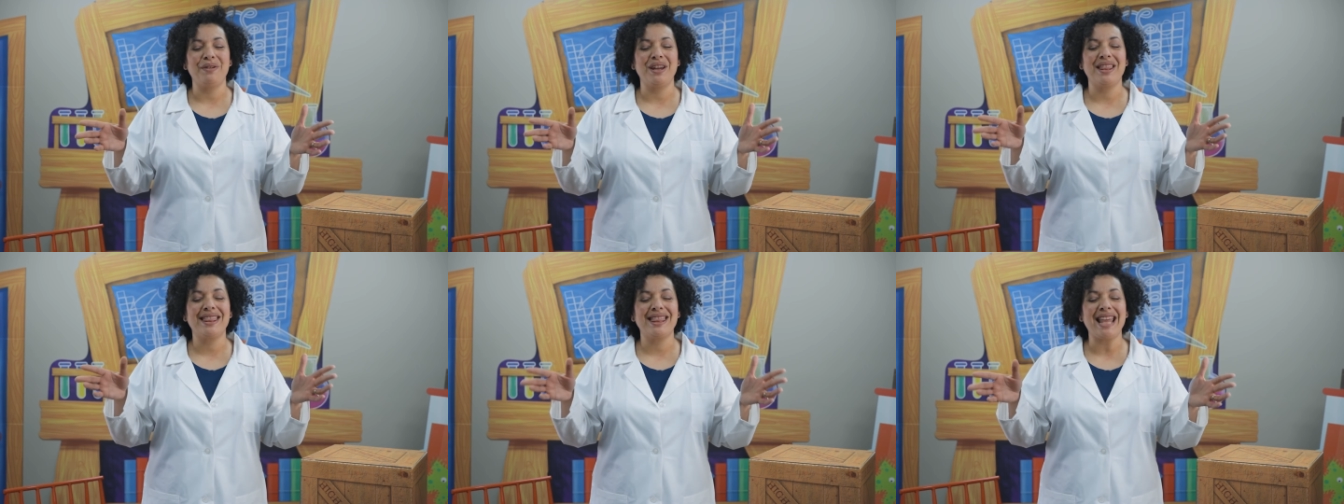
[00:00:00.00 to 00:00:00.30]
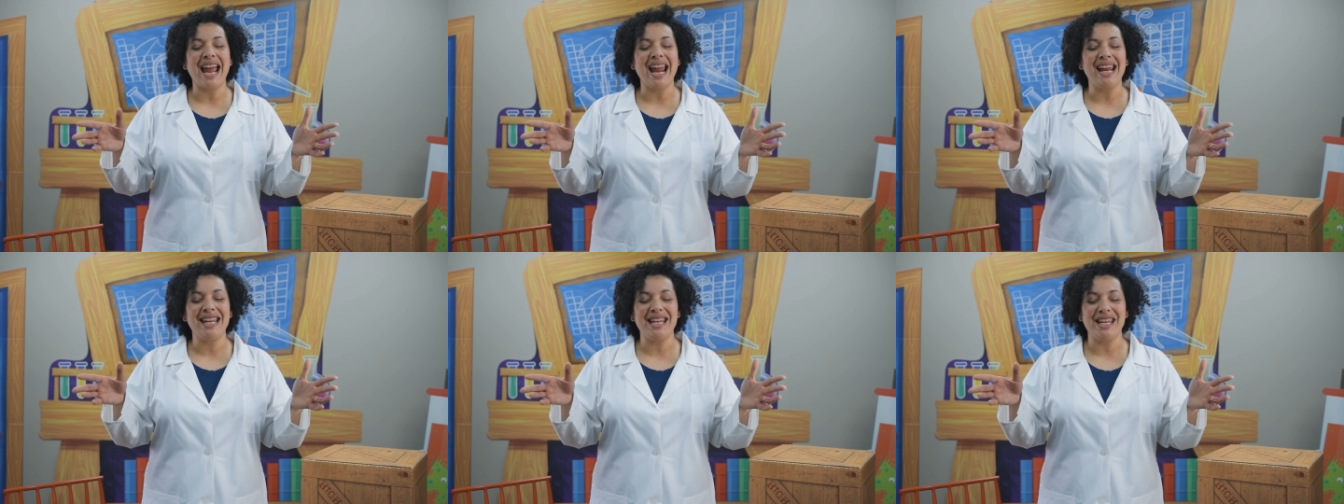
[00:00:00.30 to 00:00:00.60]
We
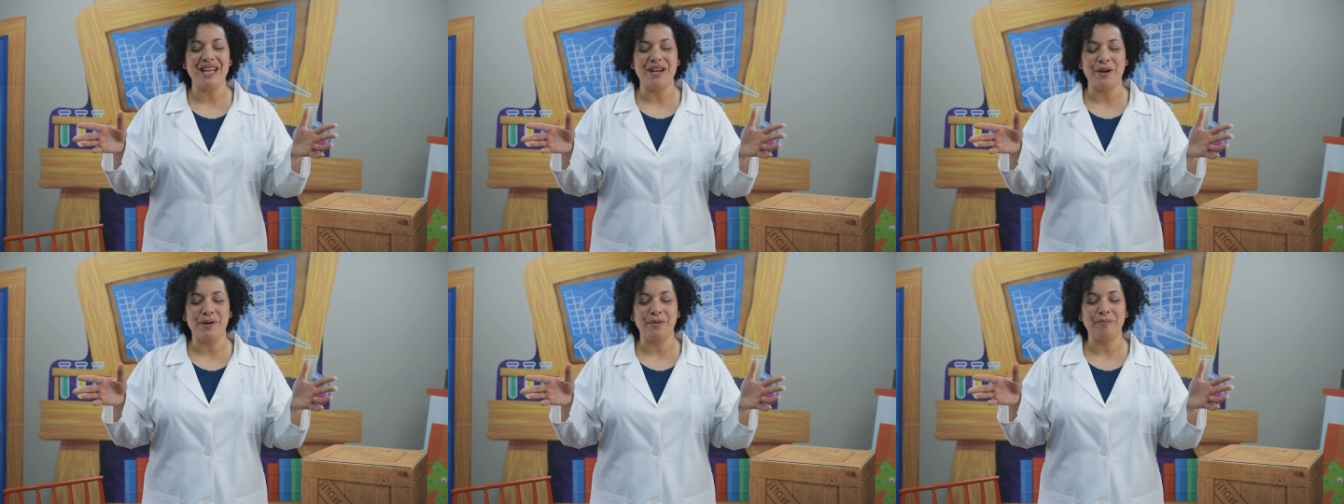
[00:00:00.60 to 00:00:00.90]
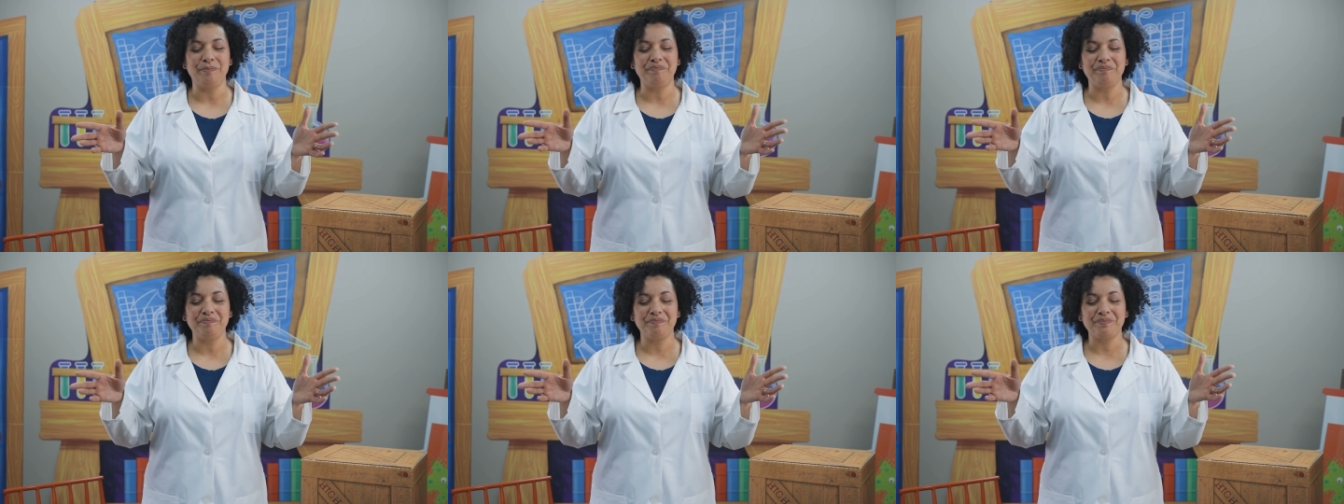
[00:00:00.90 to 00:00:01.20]
thank
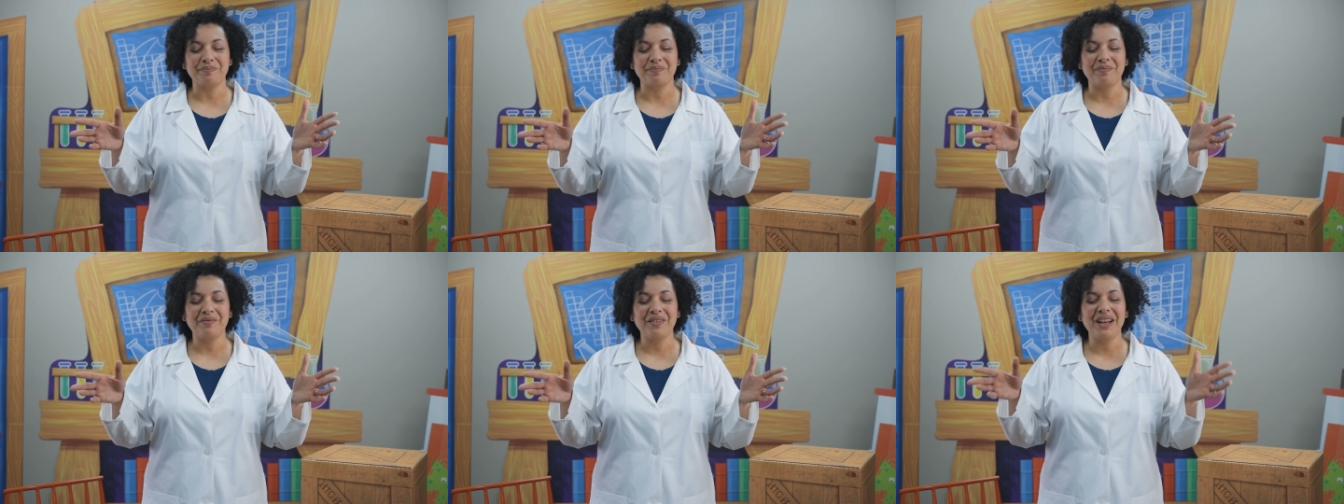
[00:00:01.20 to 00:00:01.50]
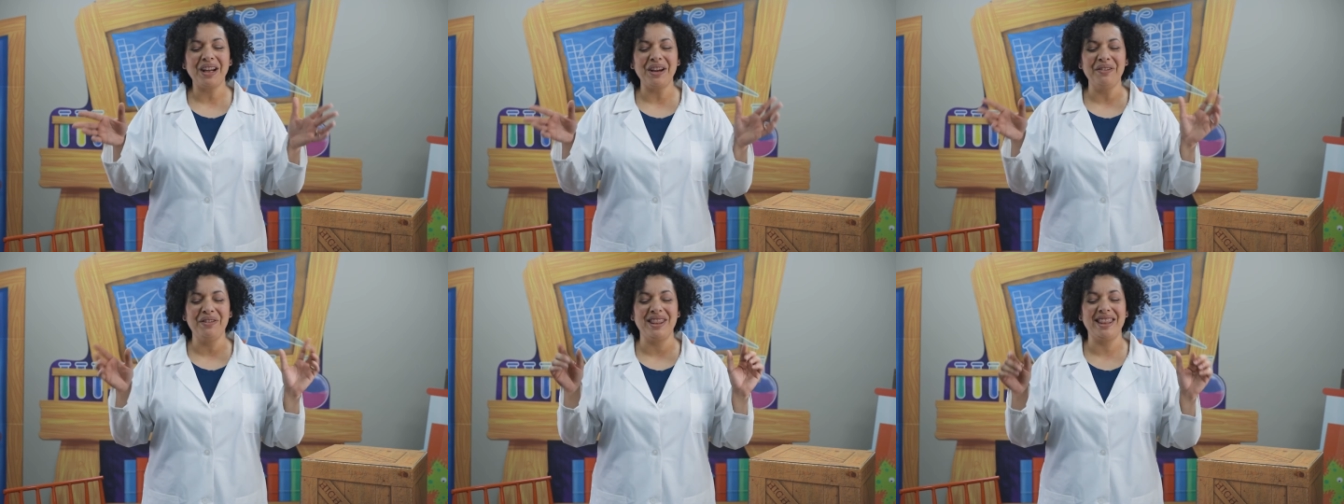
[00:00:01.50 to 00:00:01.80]
you
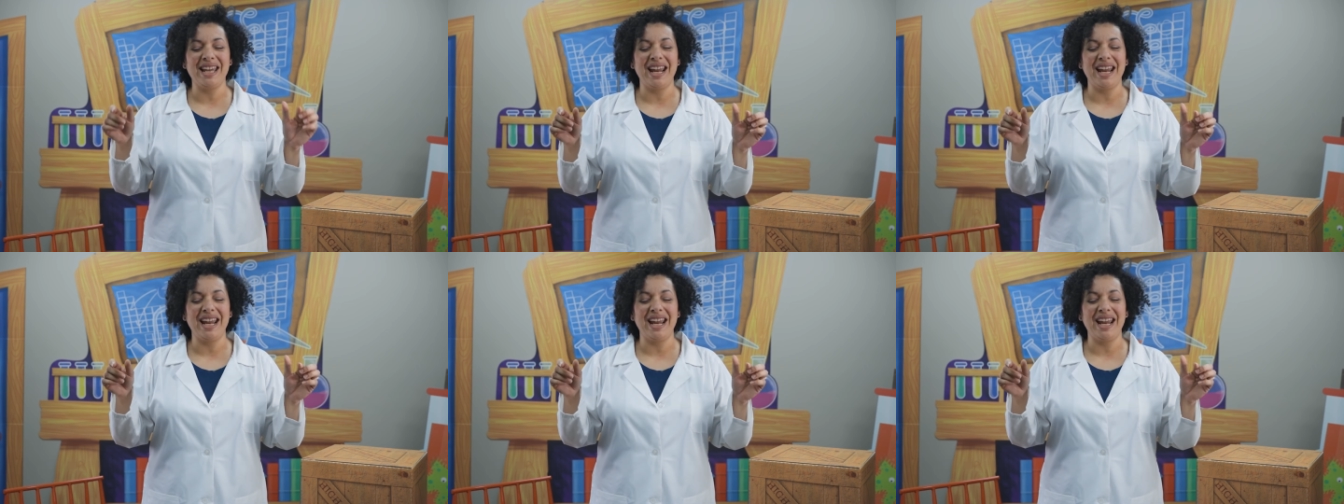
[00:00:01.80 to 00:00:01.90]
we